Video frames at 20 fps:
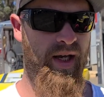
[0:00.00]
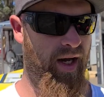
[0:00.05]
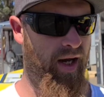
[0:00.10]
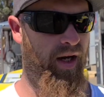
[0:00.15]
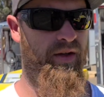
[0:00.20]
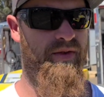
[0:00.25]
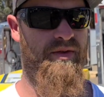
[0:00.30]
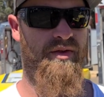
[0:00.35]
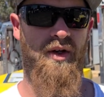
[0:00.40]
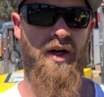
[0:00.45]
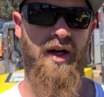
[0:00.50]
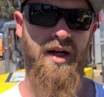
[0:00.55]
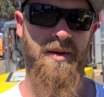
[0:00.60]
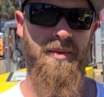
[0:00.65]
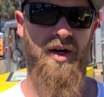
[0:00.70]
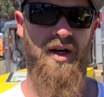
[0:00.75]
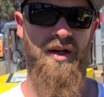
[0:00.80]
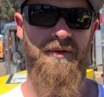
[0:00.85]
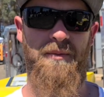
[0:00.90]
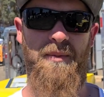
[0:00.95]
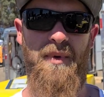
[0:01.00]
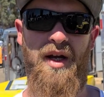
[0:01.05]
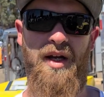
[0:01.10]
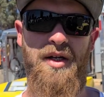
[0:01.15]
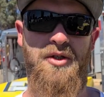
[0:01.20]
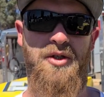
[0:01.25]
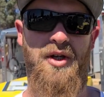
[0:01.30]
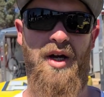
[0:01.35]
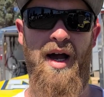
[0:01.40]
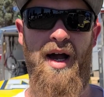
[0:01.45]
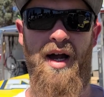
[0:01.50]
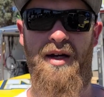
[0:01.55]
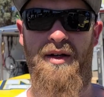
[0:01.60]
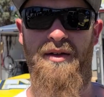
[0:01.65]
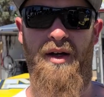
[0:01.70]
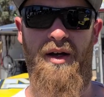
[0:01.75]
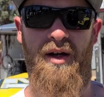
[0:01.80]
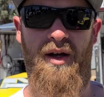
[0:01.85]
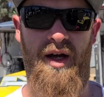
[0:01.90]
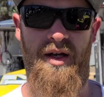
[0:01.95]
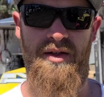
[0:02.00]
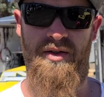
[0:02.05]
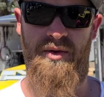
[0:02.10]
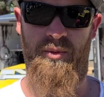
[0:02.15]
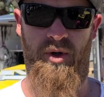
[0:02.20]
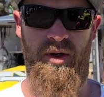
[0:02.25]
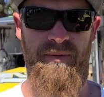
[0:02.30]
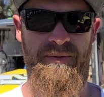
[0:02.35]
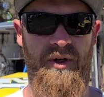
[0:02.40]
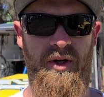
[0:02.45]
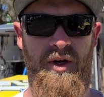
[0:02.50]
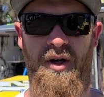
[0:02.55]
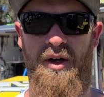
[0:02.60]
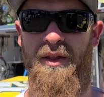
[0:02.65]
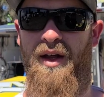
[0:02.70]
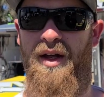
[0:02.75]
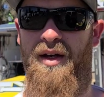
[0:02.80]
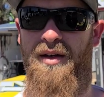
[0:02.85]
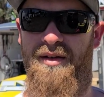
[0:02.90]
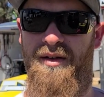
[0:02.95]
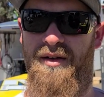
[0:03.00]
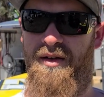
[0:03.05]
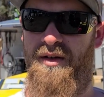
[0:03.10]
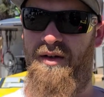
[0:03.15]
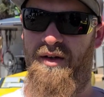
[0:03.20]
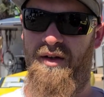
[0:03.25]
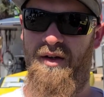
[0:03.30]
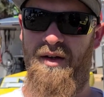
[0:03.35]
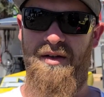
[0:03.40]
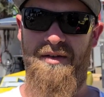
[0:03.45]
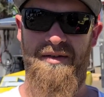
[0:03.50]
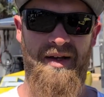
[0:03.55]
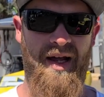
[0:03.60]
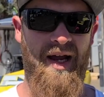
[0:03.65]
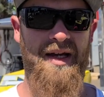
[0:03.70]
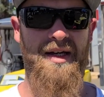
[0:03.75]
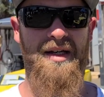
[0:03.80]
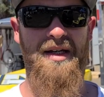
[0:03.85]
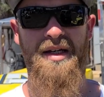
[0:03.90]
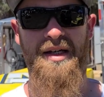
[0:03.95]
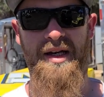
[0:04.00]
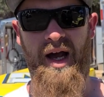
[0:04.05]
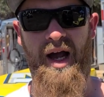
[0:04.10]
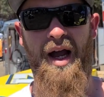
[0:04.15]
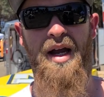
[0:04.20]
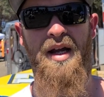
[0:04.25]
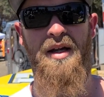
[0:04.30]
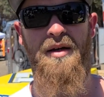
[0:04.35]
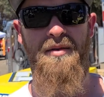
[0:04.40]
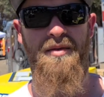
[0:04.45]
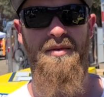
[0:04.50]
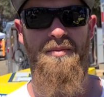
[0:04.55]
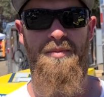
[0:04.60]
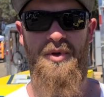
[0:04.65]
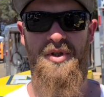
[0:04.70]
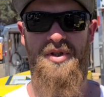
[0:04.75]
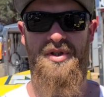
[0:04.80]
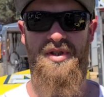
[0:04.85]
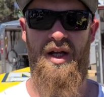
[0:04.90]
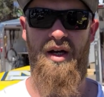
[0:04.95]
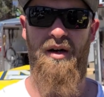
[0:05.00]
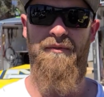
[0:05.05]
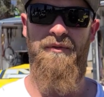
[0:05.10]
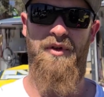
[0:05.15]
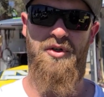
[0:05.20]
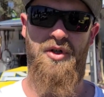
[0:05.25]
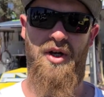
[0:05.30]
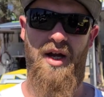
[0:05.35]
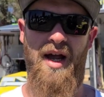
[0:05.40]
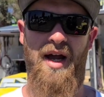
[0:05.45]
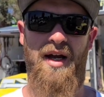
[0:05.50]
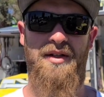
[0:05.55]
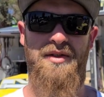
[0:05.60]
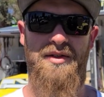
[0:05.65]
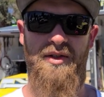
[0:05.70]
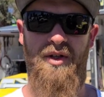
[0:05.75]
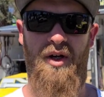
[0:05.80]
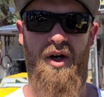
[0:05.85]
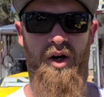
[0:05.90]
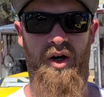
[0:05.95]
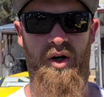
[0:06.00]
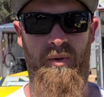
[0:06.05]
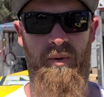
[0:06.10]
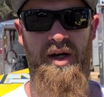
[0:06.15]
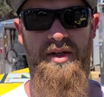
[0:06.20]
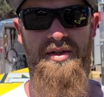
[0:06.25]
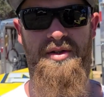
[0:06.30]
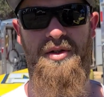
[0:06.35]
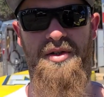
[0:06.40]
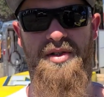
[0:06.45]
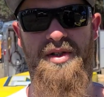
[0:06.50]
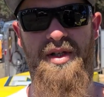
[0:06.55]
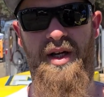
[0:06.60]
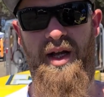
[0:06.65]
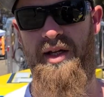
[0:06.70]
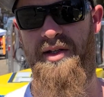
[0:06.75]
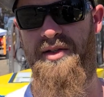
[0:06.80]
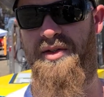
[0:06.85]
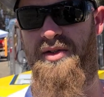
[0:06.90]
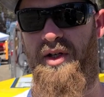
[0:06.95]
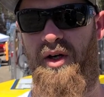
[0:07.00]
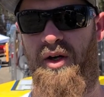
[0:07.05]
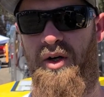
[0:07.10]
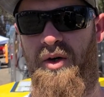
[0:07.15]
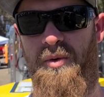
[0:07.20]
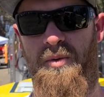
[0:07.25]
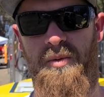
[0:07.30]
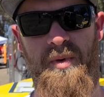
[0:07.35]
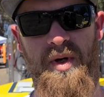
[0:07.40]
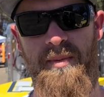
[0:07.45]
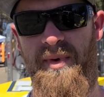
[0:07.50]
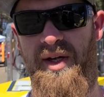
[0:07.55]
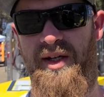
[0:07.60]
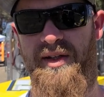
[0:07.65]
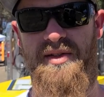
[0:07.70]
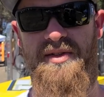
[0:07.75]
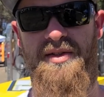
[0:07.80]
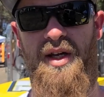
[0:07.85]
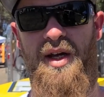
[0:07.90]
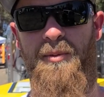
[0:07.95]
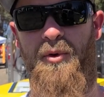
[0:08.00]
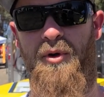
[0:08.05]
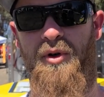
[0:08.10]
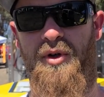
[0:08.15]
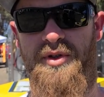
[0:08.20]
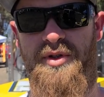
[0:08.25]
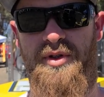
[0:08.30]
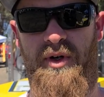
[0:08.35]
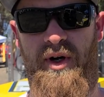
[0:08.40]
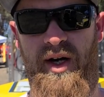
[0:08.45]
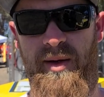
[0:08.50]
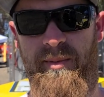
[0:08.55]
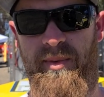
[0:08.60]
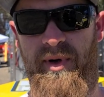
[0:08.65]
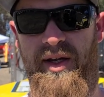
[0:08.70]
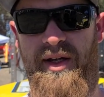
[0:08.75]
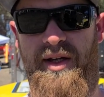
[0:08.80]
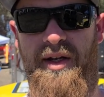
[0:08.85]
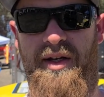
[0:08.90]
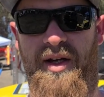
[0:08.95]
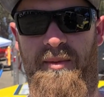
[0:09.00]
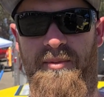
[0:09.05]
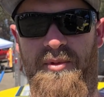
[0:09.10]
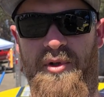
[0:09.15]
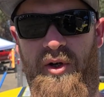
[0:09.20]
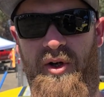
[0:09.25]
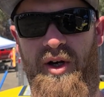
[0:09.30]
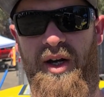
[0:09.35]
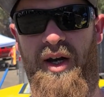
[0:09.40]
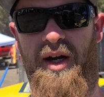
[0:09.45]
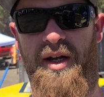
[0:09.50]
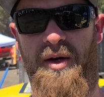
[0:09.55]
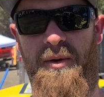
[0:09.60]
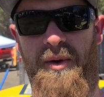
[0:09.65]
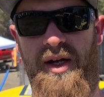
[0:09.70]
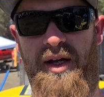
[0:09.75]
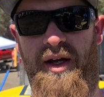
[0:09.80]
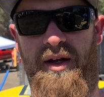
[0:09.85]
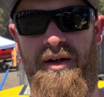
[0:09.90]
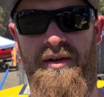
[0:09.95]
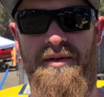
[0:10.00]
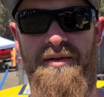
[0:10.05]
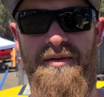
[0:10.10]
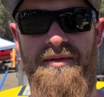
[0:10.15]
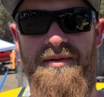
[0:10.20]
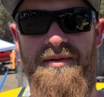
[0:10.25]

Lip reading: Yeah, so anybody from any track that has a dwarf car, that 99% of the tracks are Western States, so we meet the same rules, so anybody can come join any weekend.